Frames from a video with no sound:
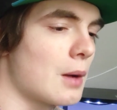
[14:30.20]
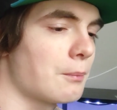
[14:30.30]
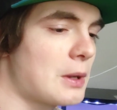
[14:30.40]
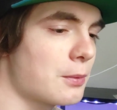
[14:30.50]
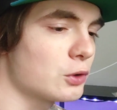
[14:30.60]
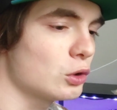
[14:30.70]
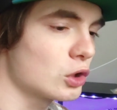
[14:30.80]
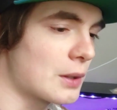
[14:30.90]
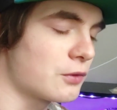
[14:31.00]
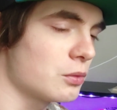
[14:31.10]
People do
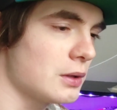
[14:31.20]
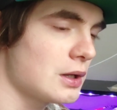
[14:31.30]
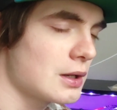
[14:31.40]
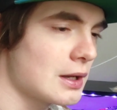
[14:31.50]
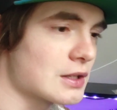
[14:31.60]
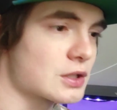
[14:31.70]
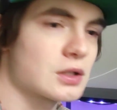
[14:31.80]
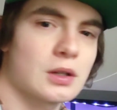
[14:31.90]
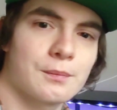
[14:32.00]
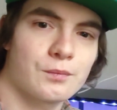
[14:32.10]
look up to me.
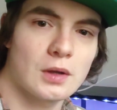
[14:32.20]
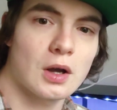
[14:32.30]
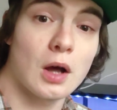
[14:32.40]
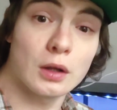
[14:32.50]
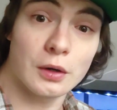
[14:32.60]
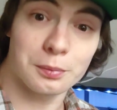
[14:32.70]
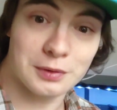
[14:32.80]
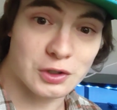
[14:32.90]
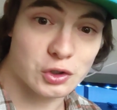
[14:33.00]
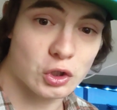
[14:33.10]
It's a lot of
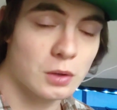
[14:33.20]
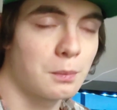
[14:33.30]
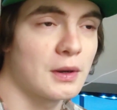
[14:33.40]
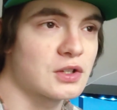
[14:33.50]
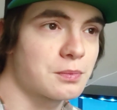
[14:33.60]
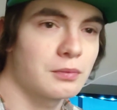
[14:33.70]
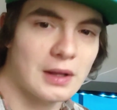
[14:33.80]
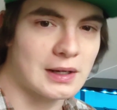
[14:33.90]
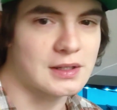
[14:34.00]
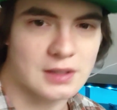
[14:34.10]
pressure, but it's,
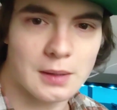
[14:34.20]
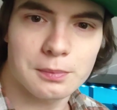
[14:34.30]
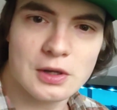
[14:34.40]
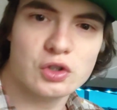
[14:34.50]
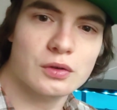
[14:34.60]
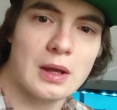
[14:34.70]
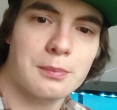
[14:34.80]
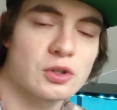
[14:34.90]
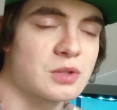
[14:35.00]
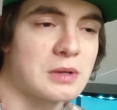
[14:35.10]
like I said, pressure
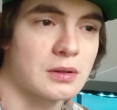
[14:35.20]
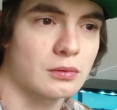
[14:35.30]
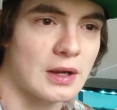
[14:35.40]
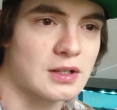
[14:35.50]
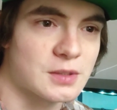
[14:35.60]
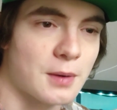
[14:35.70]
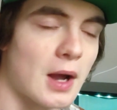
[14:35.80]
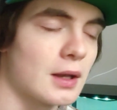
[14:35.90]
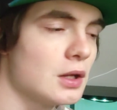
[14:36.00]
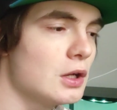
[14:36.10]
that puts me in the right
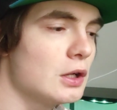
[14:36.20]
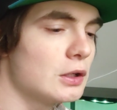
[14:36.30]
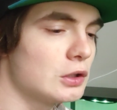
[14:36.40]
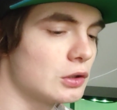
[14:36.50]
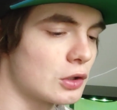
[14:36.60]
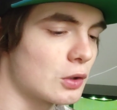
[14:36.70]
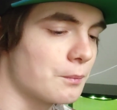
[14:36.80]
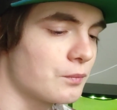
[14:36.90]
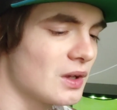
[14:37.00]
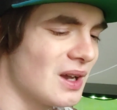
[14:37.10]
spot.
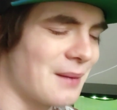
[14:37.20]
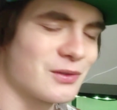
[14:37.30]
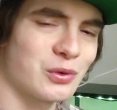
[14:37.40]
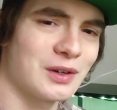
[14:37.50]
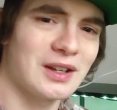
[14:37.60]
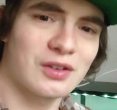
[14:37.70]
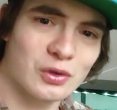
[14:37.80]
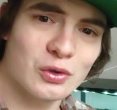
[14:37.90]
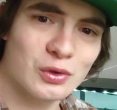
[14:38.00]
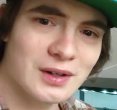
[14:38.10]
I'm
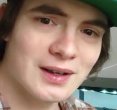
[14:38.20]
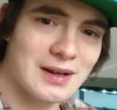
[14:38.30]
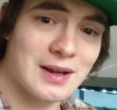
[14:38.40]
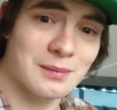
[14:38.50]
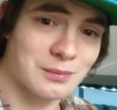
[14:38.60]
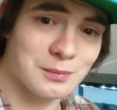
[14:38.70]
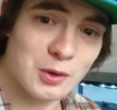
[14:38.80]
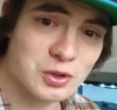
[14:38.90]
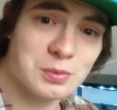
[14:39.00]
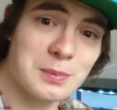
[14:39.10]
22, and
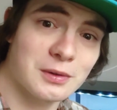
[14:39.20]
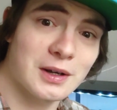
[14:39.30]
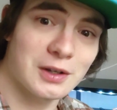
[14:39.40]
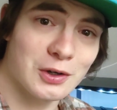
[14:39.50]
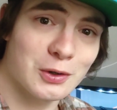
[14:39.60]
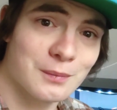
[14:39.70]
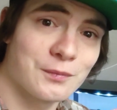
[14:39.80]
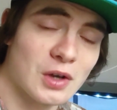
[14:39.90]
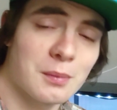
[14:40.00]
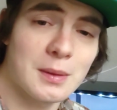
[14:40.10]
most people I know
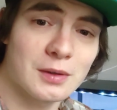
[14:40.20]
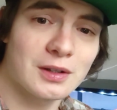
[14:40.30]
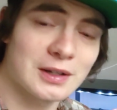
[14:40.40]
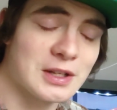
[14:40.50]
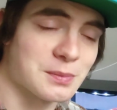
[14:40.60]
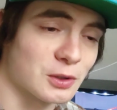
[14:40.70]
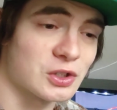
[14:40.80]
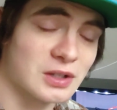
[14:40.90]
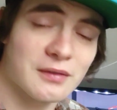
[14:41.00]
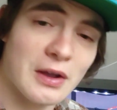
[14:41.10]
tell me I'm the cleanest
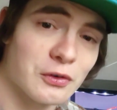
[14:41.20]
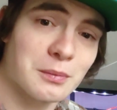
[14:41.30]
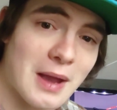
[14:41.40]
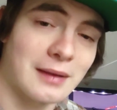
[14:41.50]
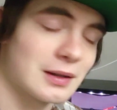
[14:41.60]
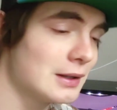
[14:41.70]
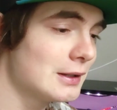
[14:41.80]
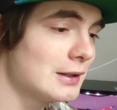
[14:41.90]
person they've ever met.